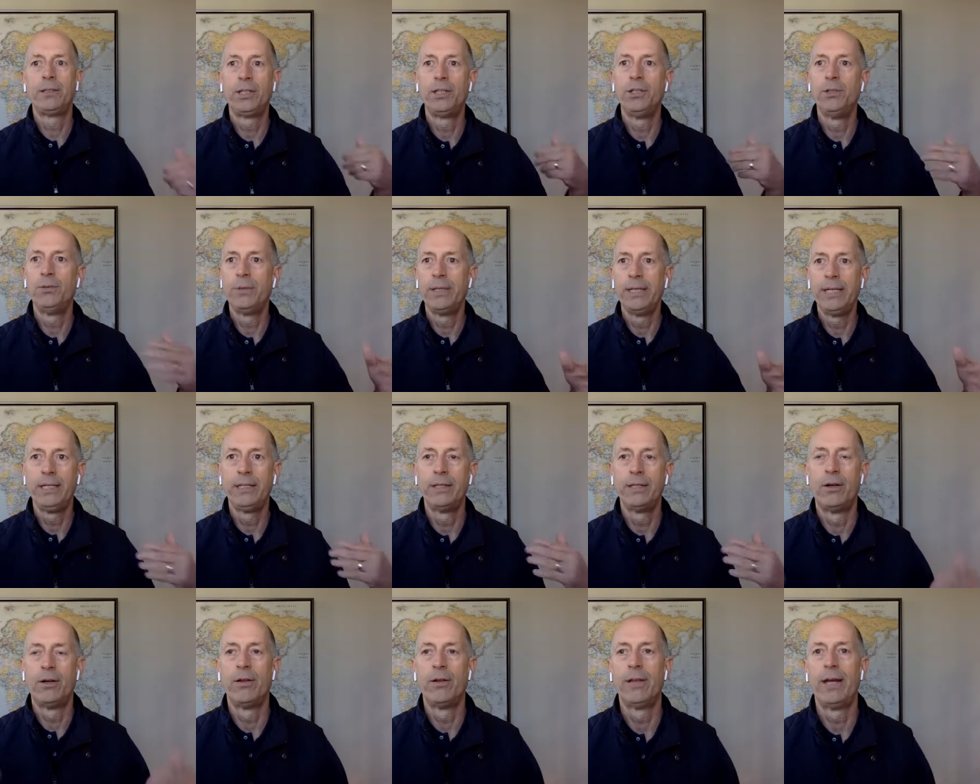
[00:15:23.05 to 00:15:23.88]
QE,
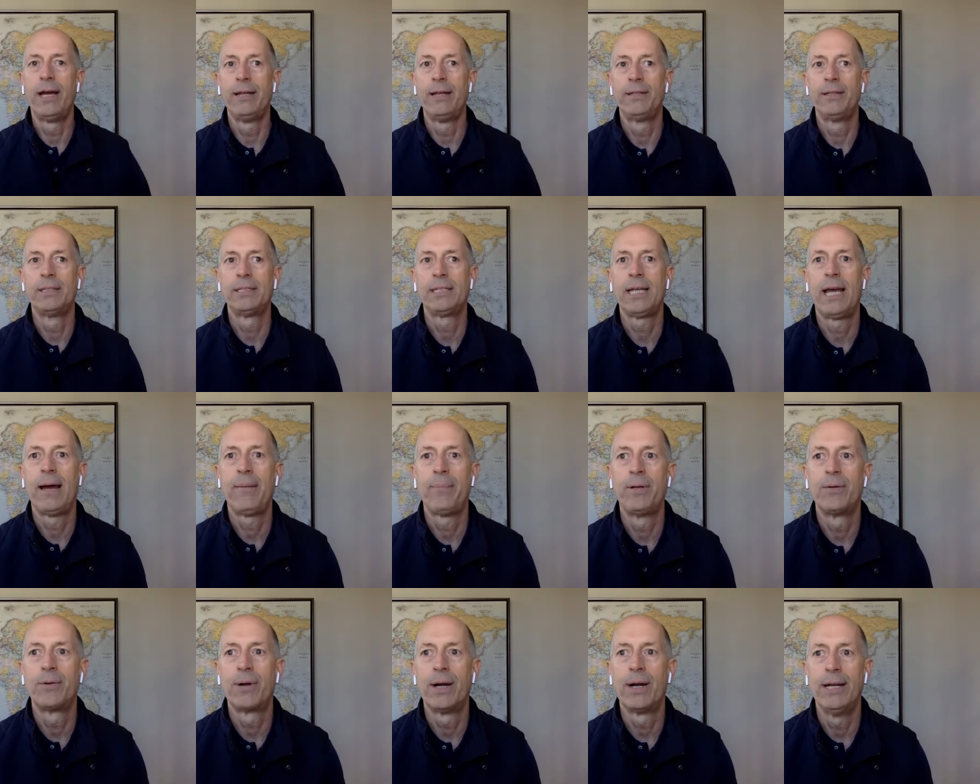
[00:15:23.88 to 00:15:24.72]
and all that that's
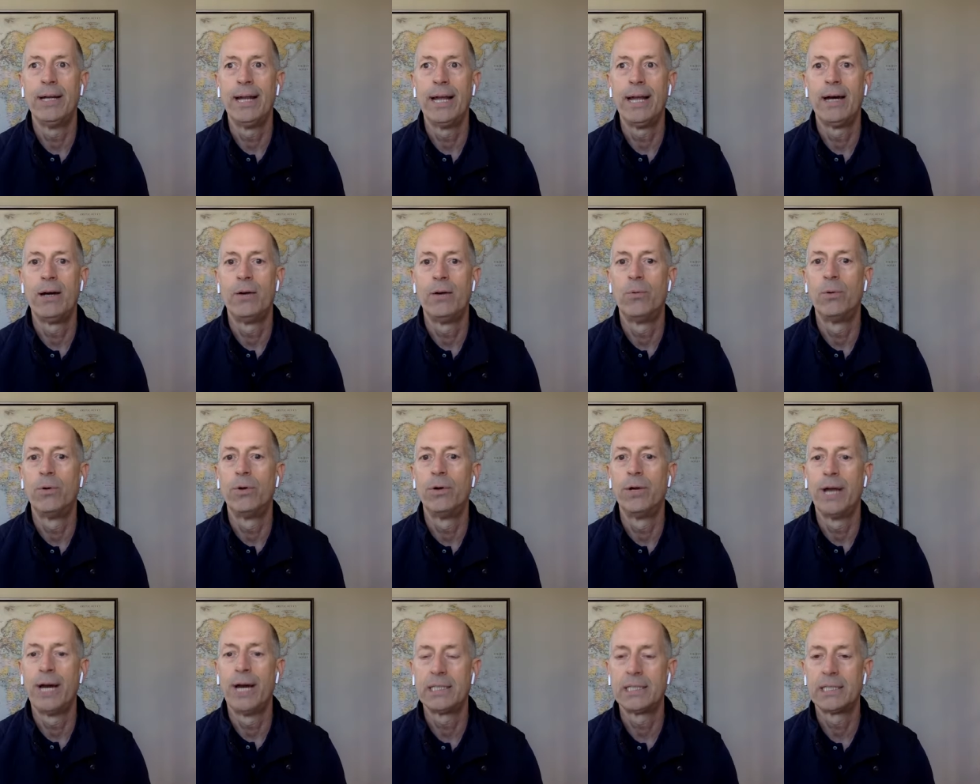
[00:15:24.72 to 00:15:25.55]
happened right now? We're
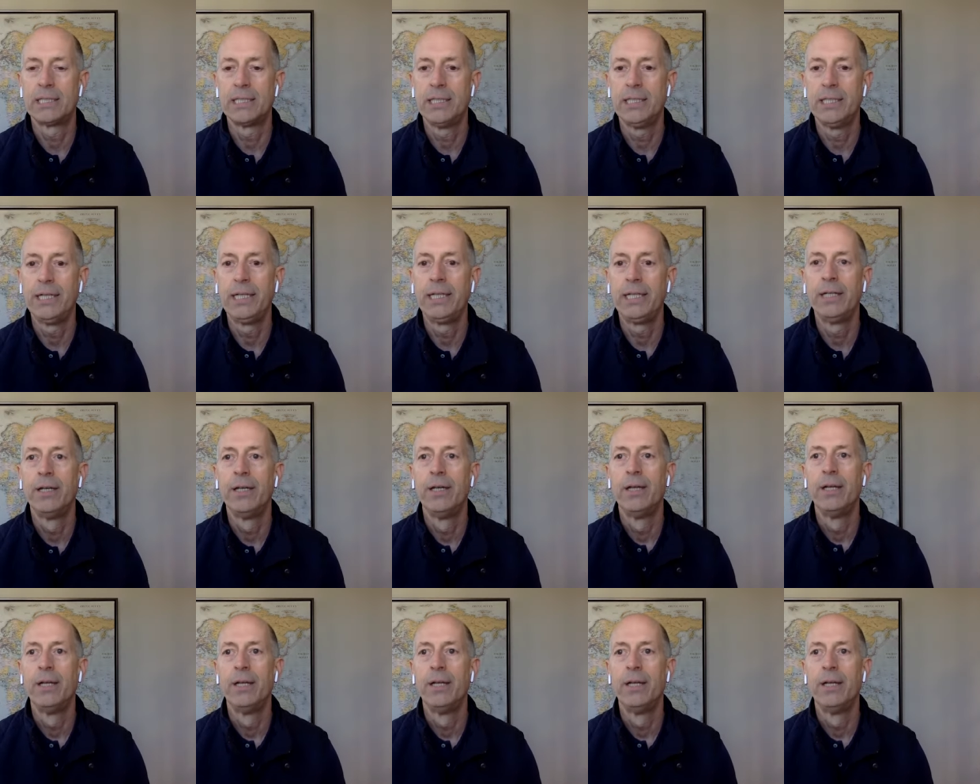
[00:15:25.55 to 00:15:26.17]
not seeing